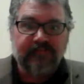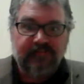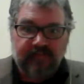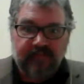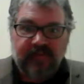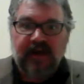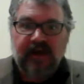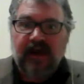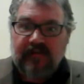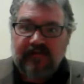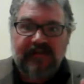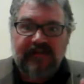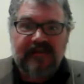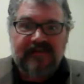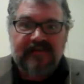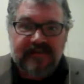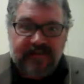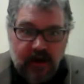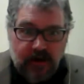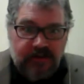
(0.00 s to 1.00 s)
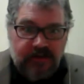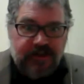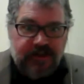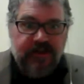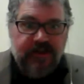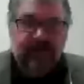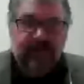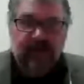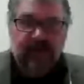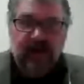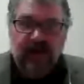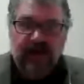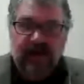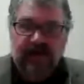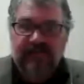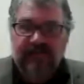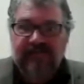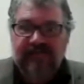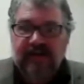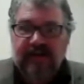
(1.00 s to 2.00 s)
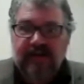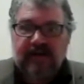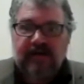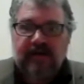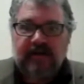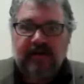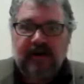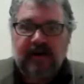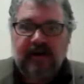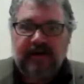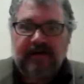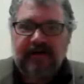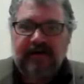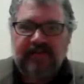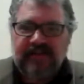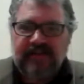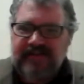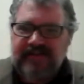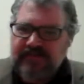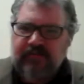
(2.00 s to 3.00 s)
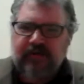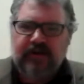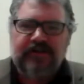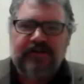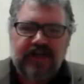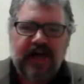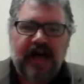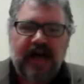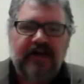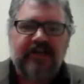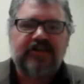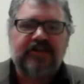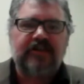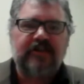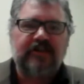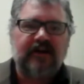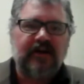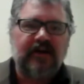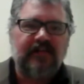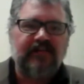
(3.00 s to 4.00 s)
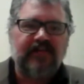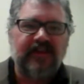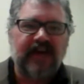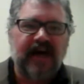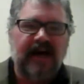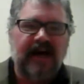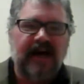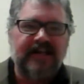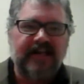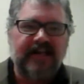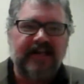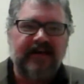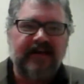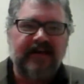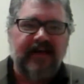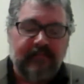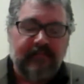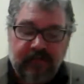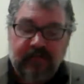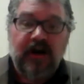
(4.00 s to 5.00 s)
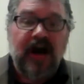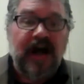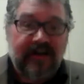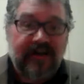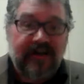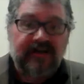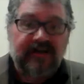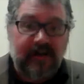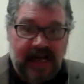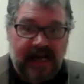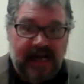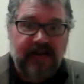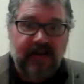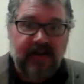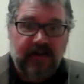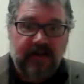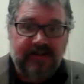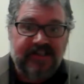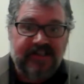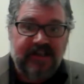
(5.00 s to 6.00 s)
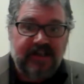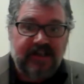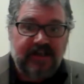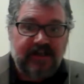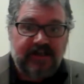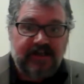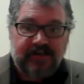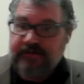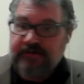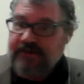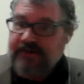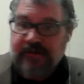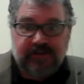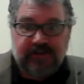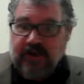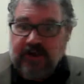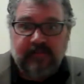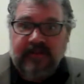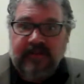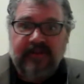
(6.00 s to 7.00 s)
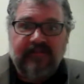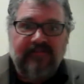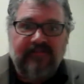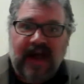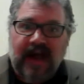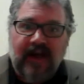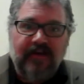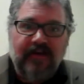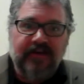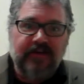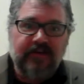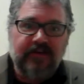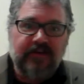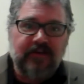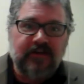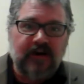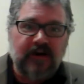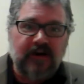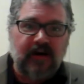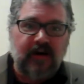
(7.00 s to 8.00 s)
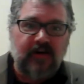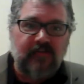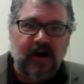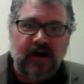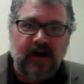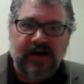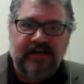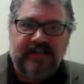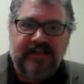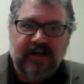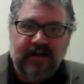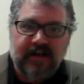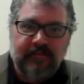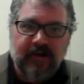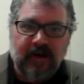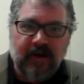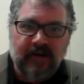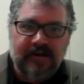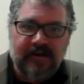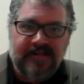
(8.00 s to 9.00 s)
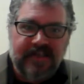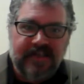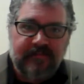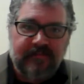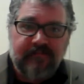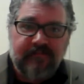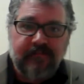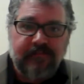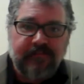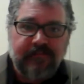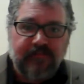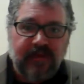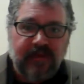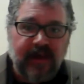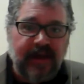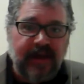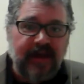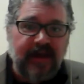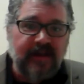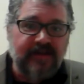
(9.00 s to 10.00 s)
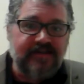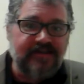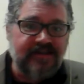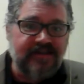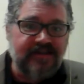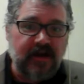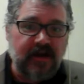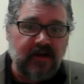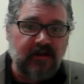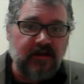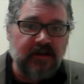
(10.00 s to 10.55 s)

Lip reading: of this notion of this rejection of the idea that private bankers should determine the value of our monetary policy. And so